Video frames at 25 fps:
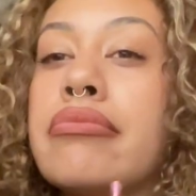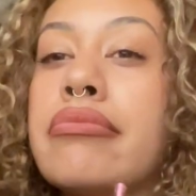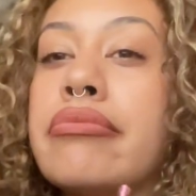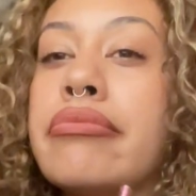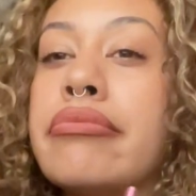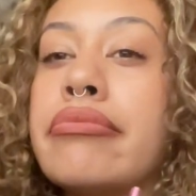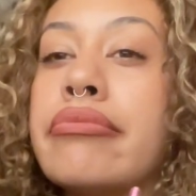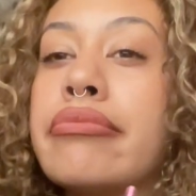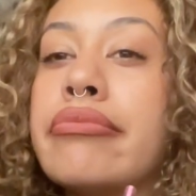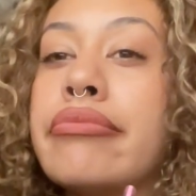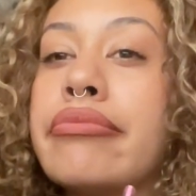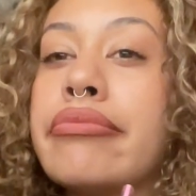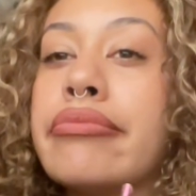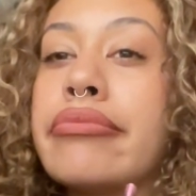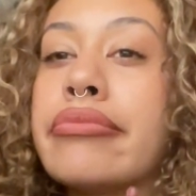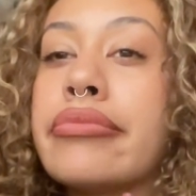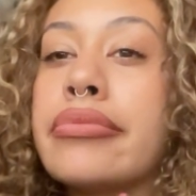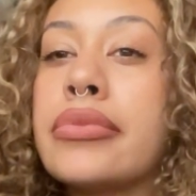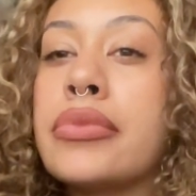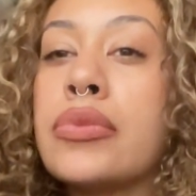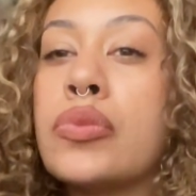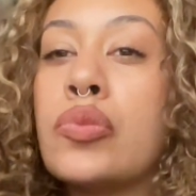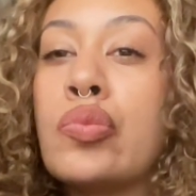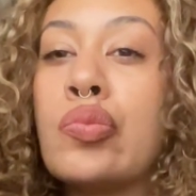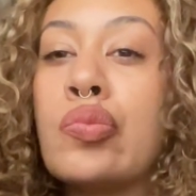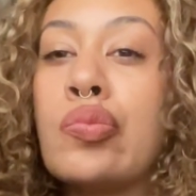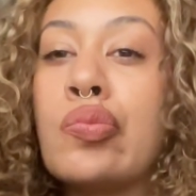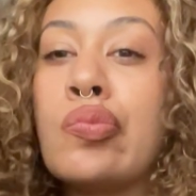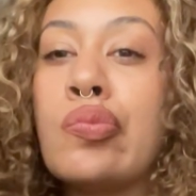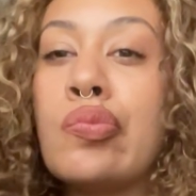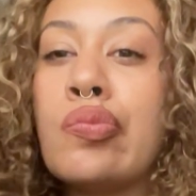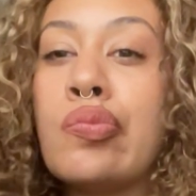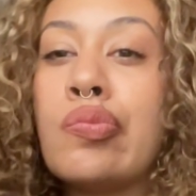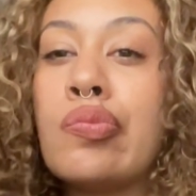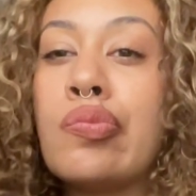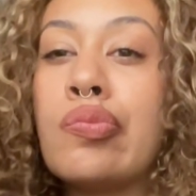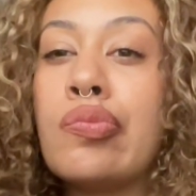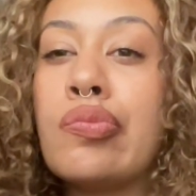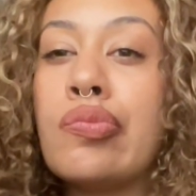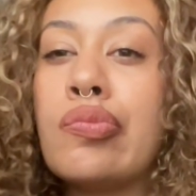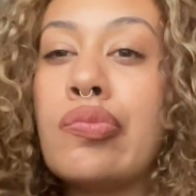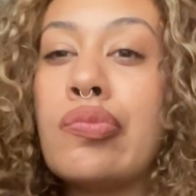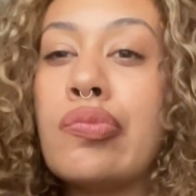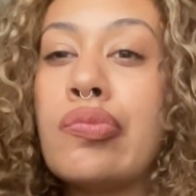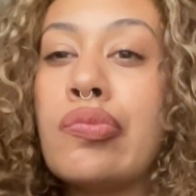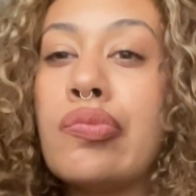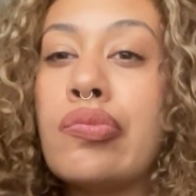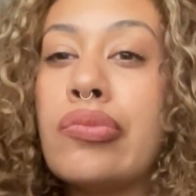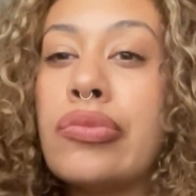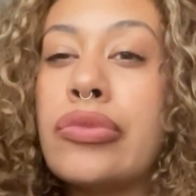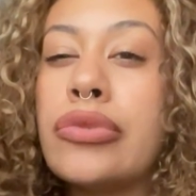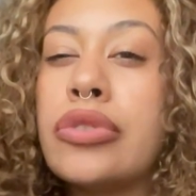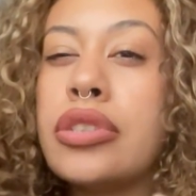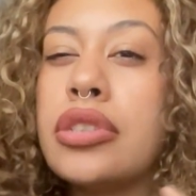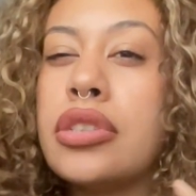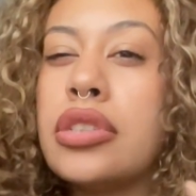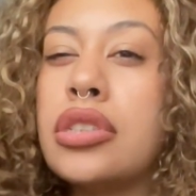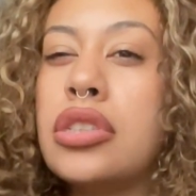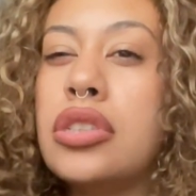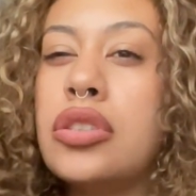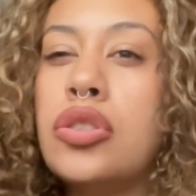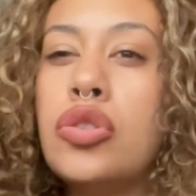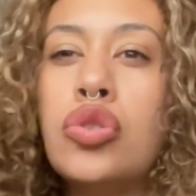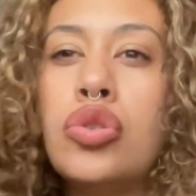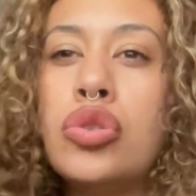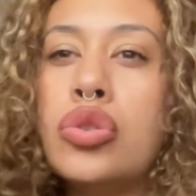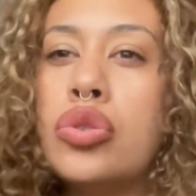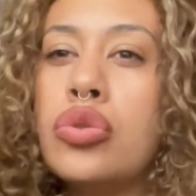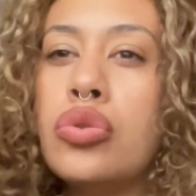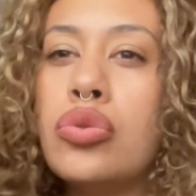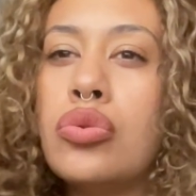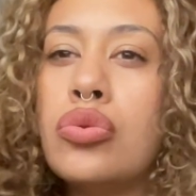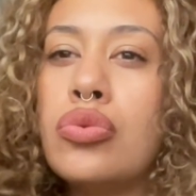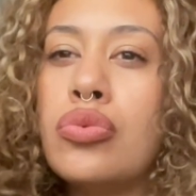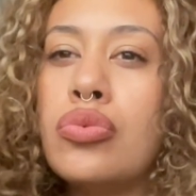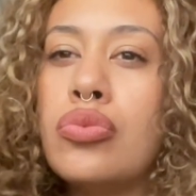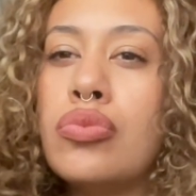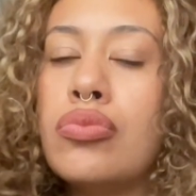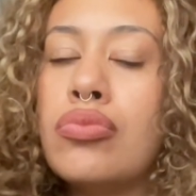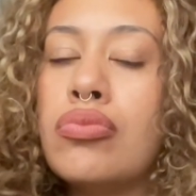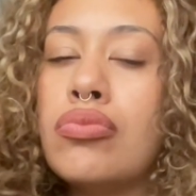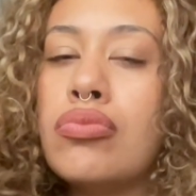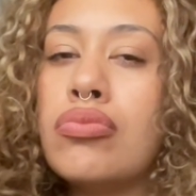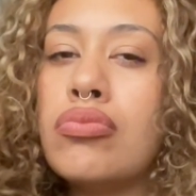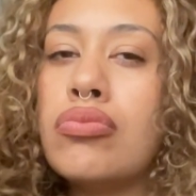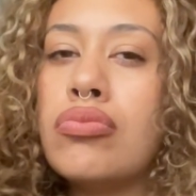So here I was debating if I was going to do